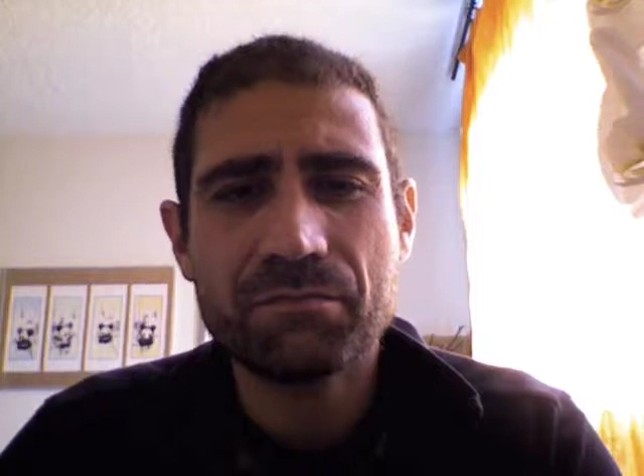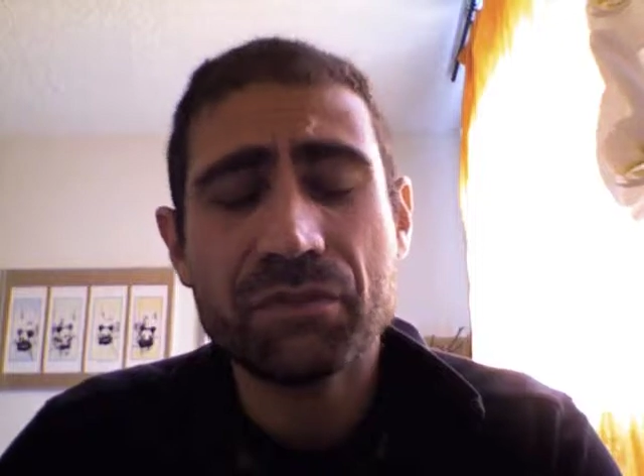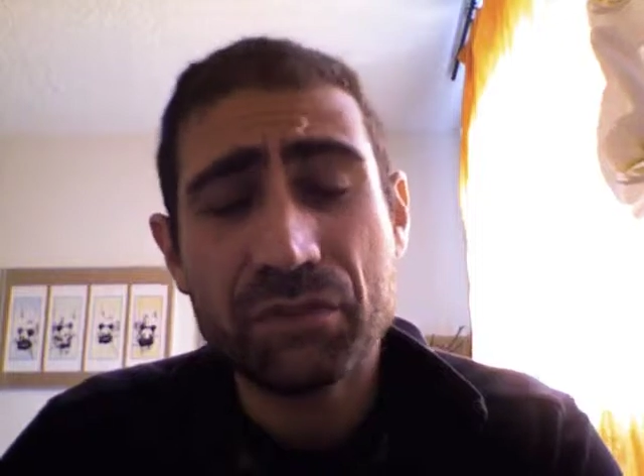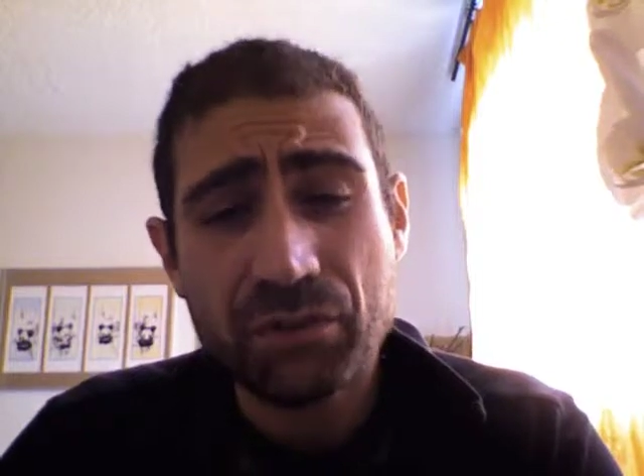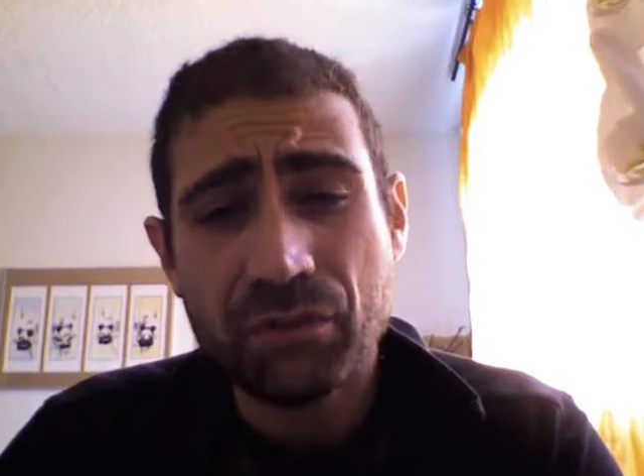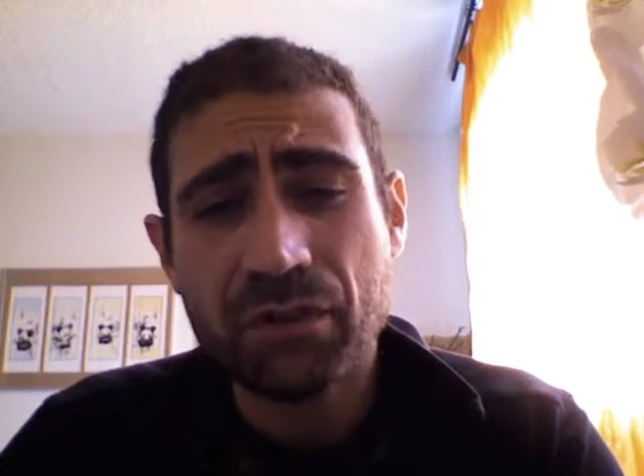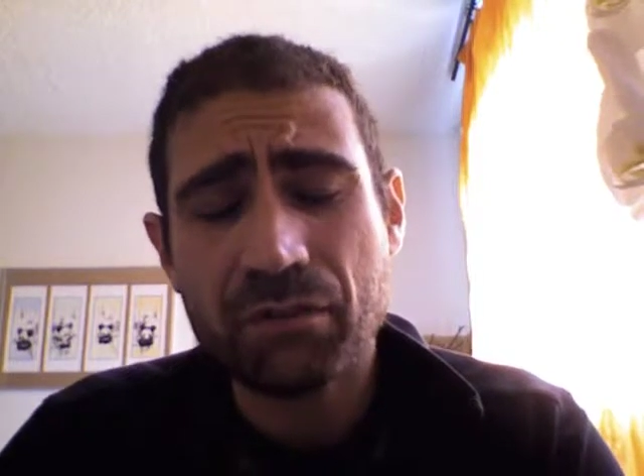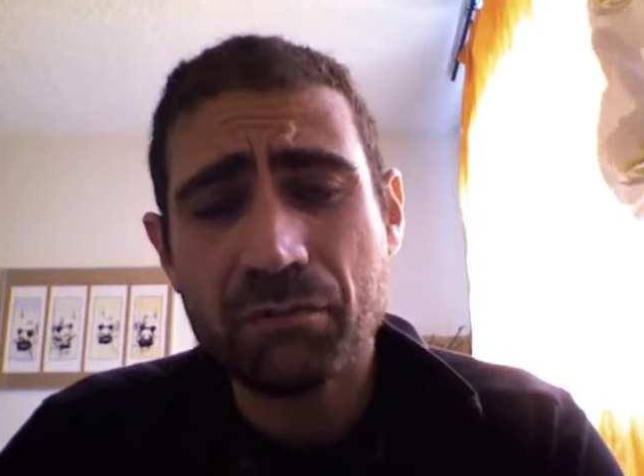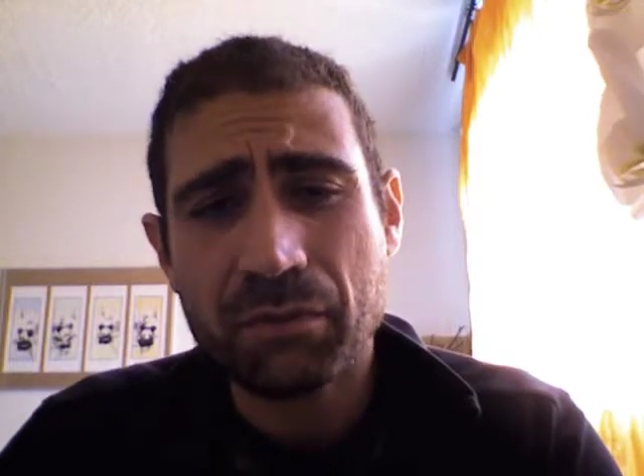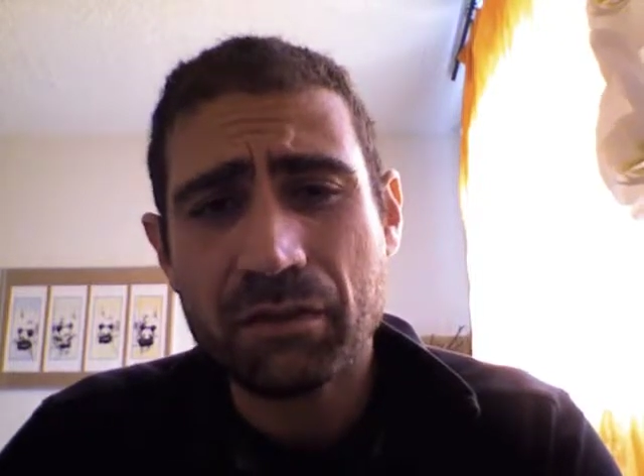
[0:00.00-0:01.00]
story,
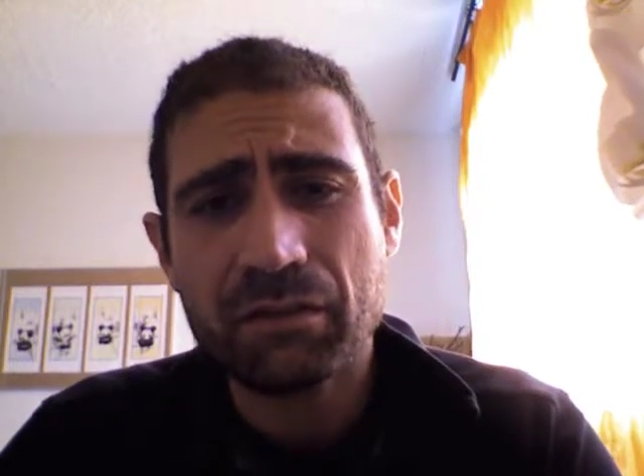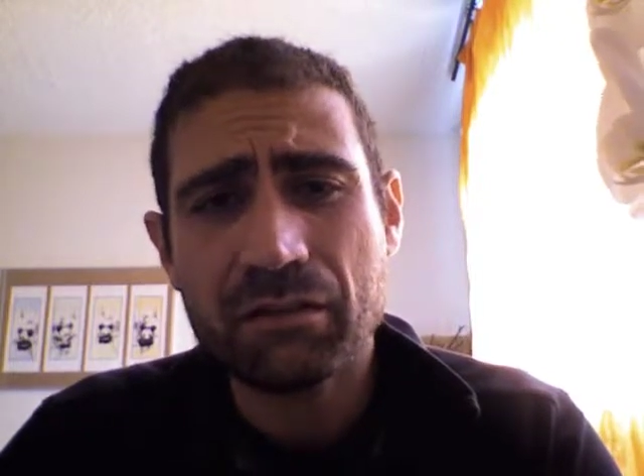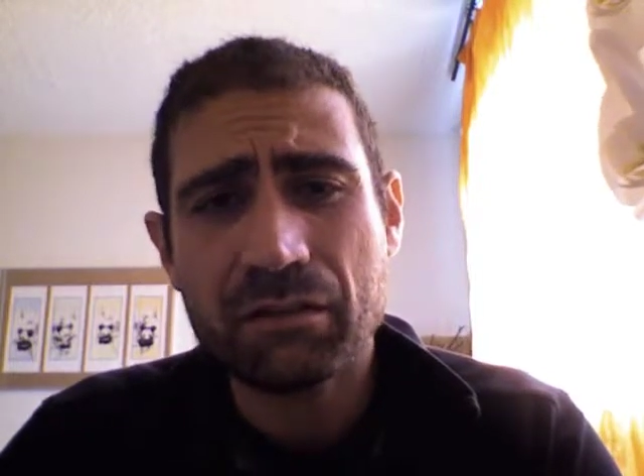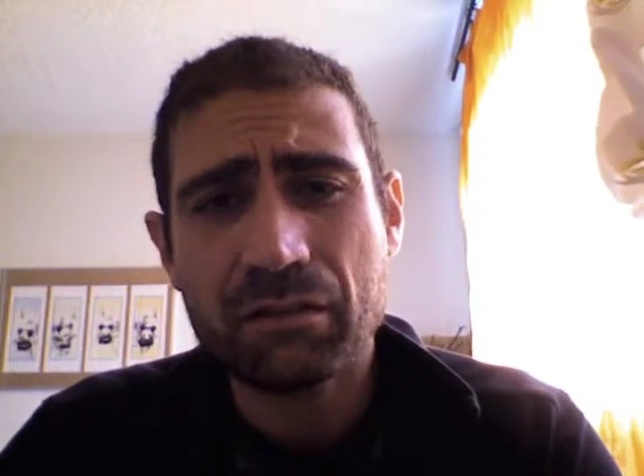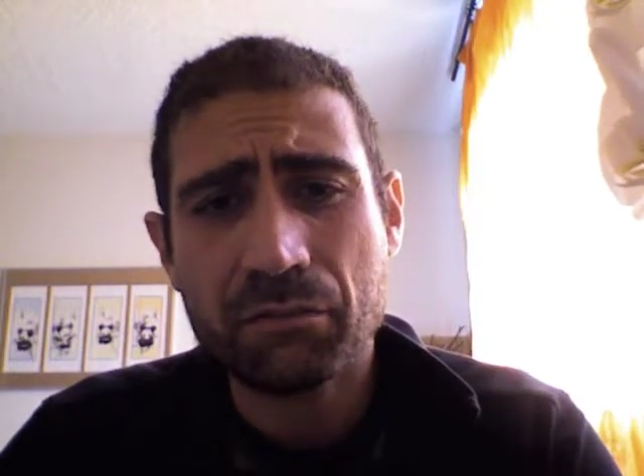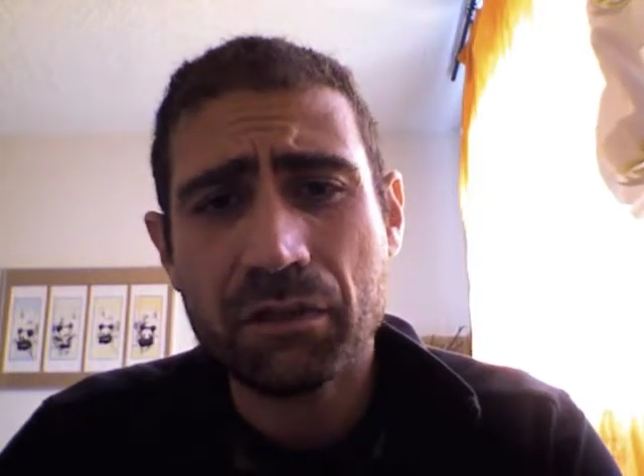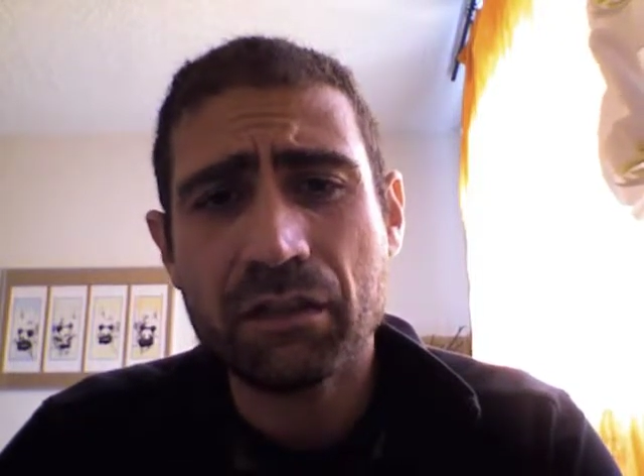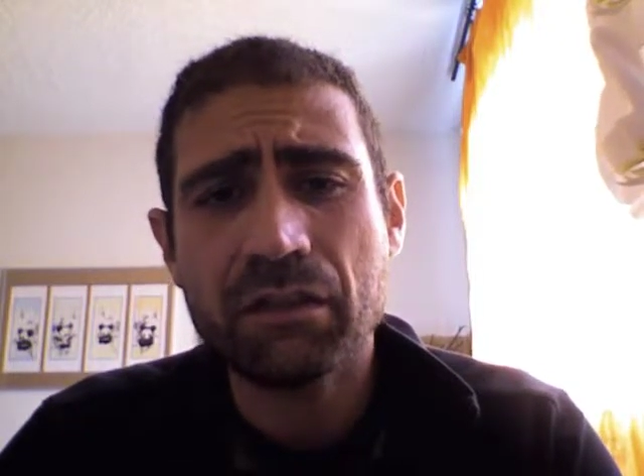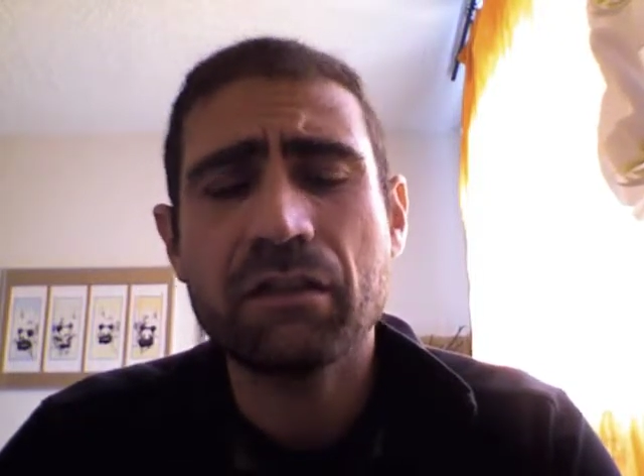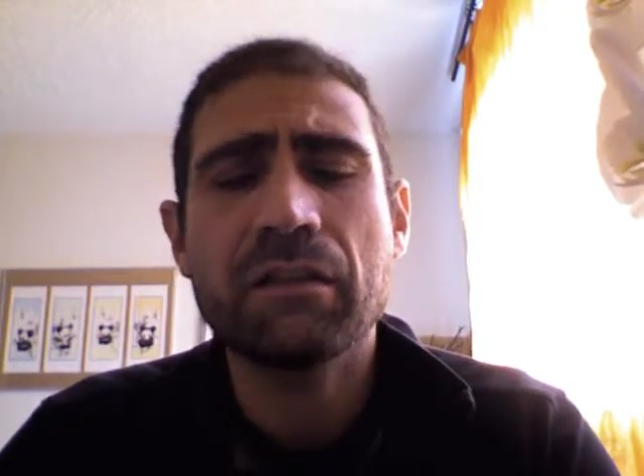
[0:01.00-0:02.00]
but really